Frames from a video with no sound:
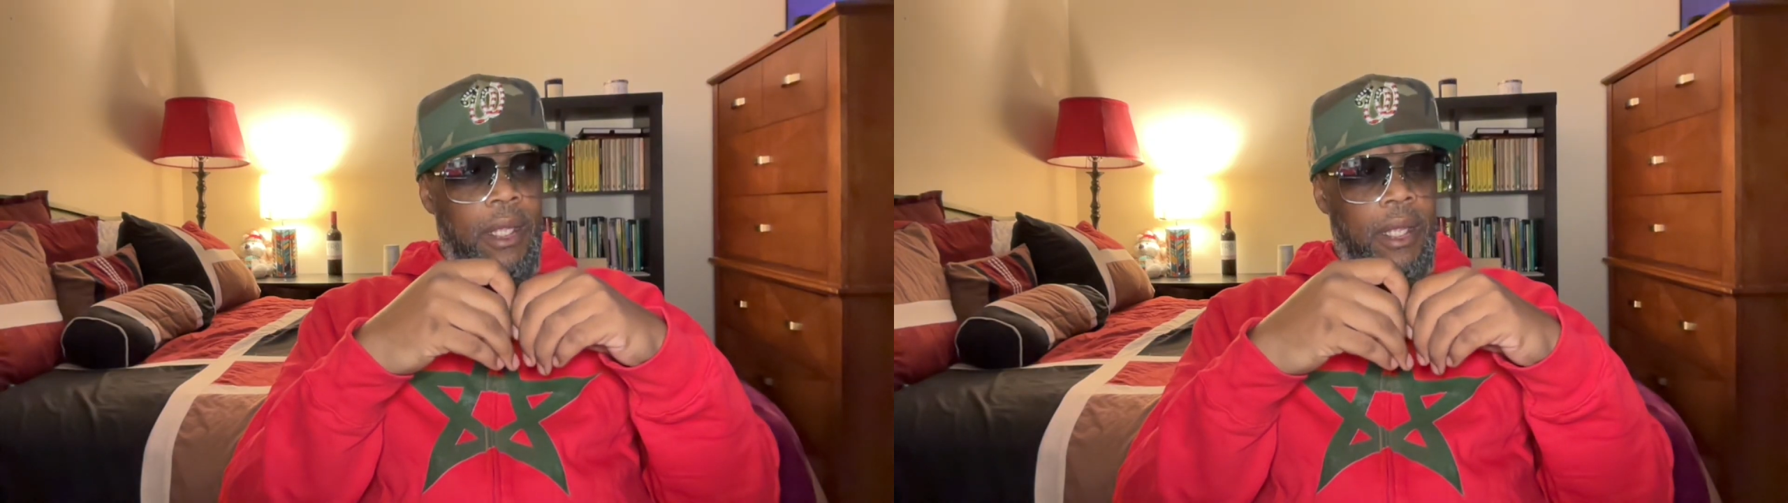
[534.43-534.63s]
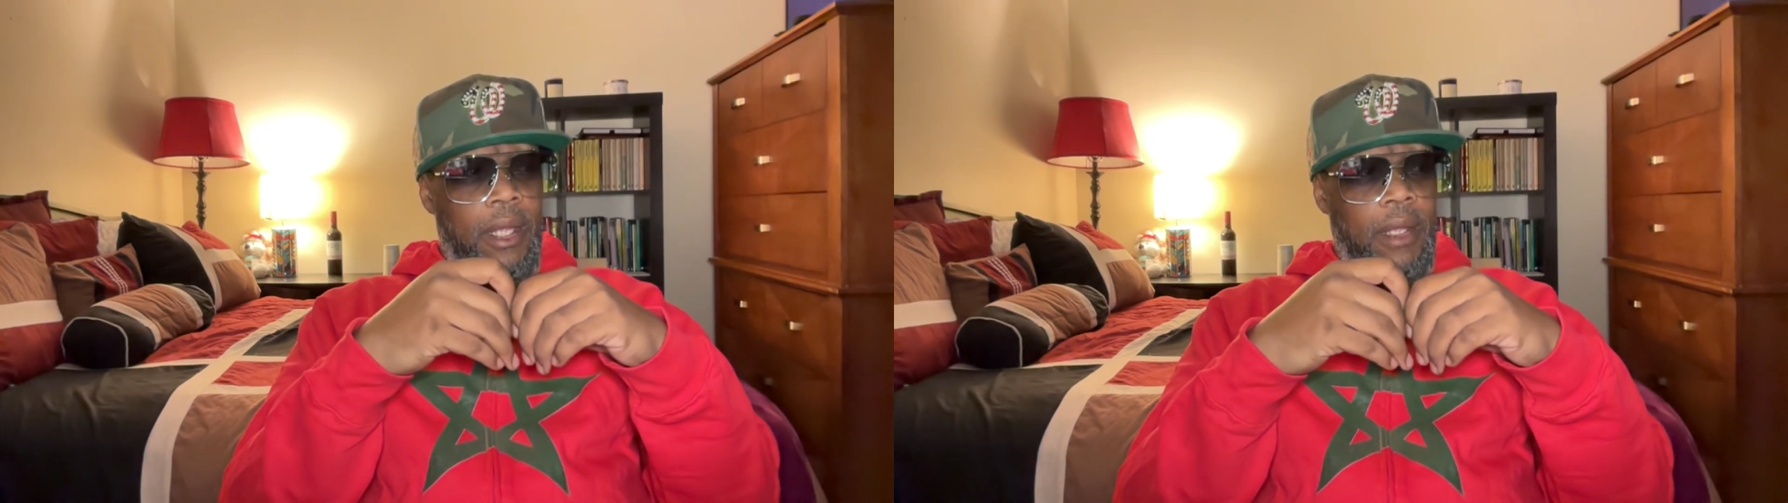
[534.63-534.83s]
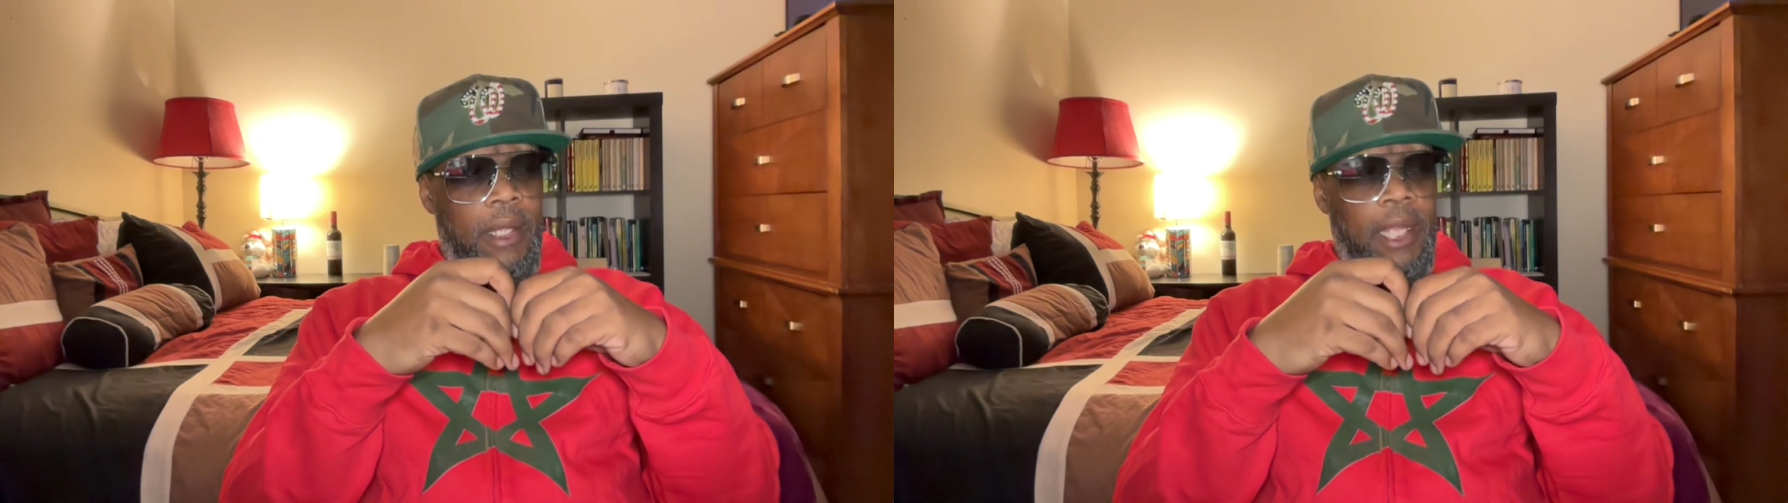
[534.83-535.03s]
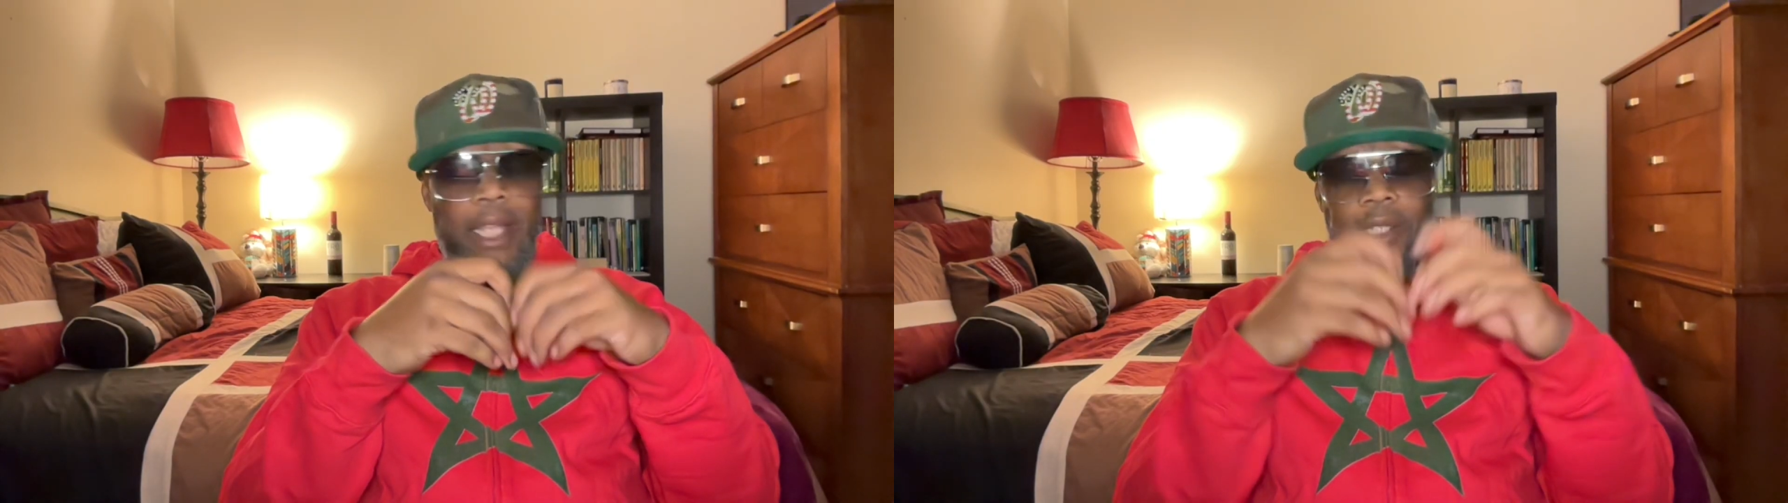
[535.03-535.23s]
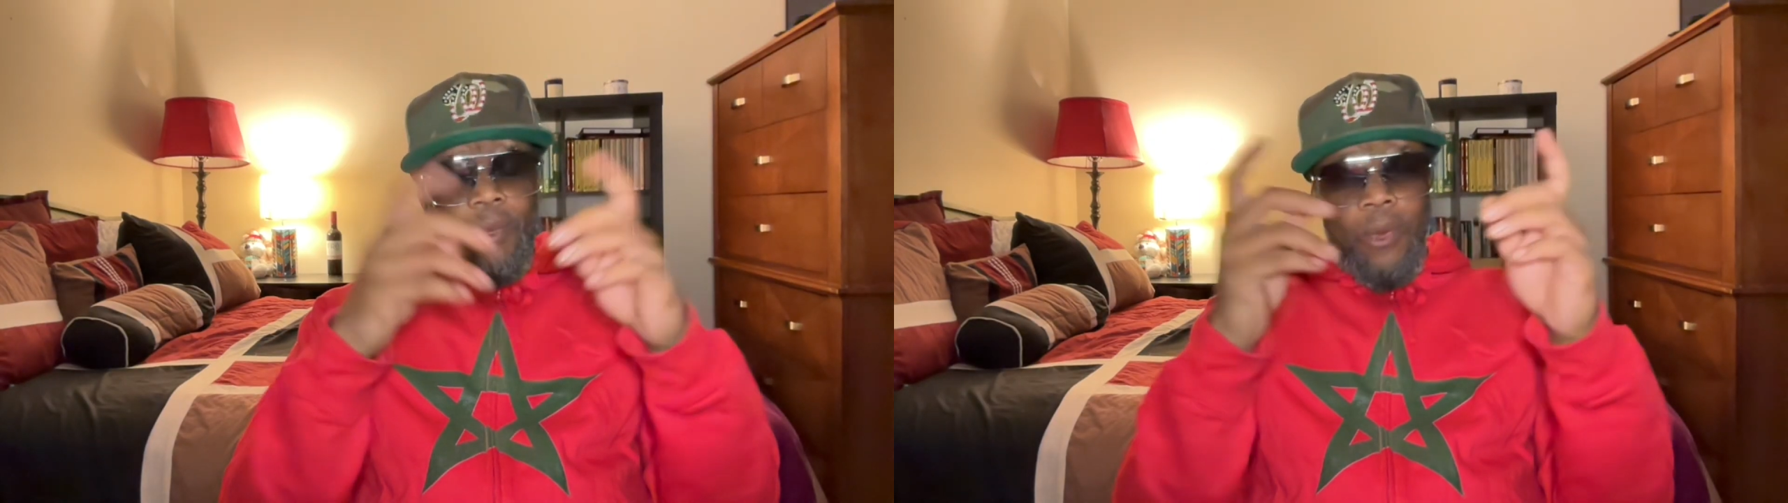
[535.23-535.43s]
It
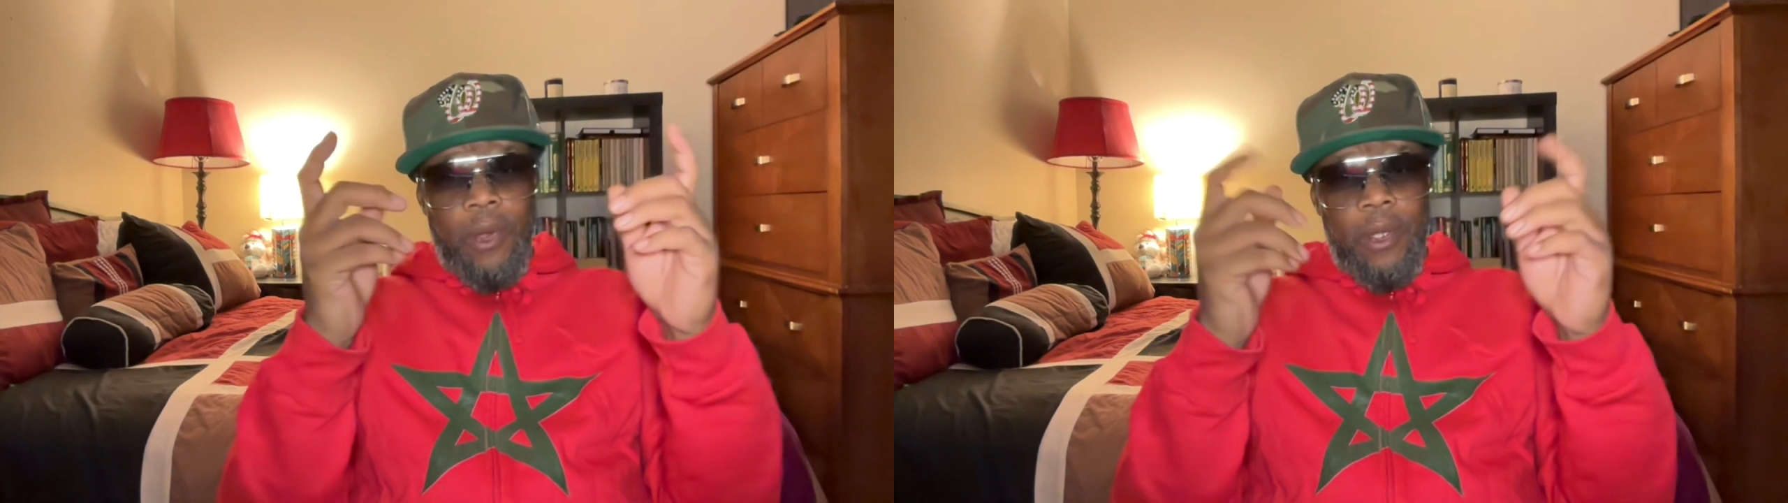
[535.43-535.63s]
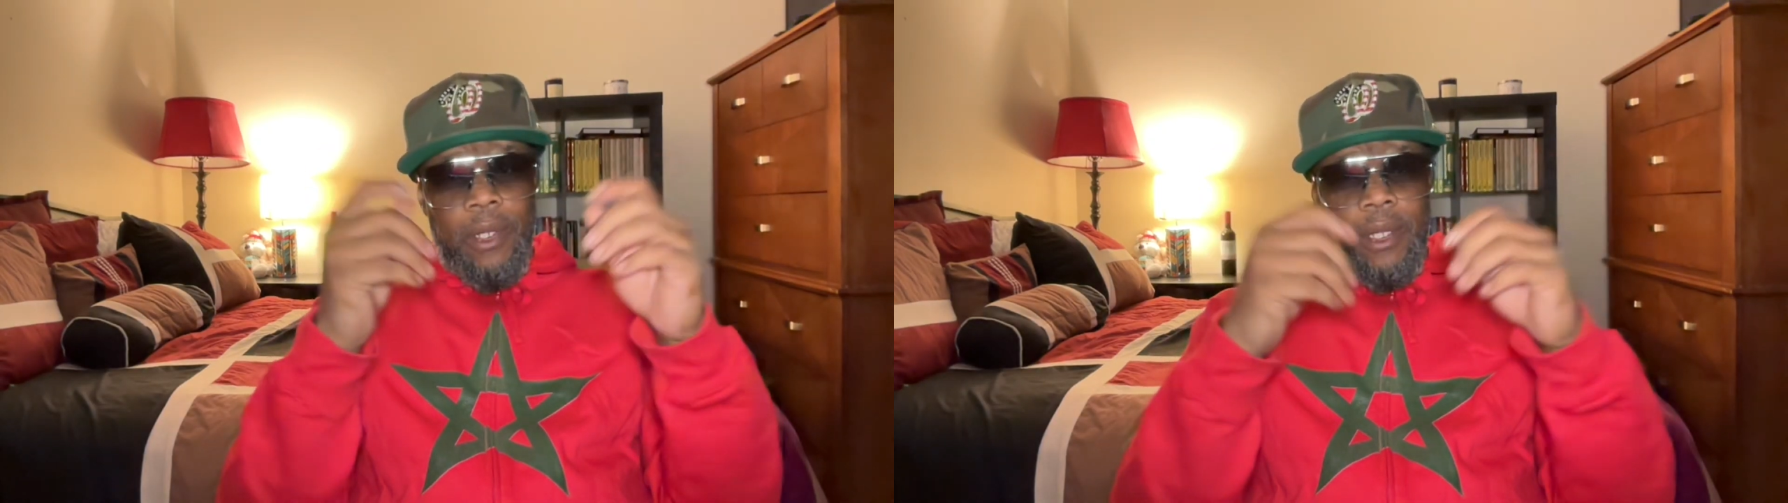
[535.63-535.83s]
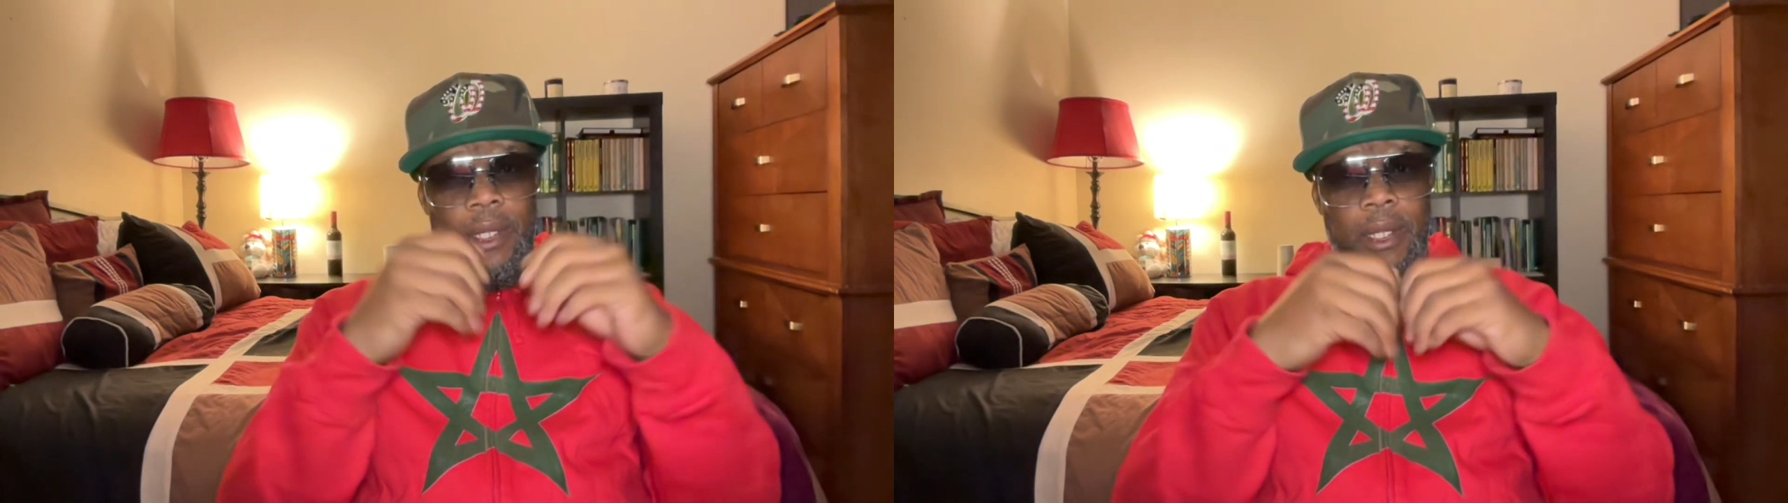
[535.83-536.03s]
hasn't worked.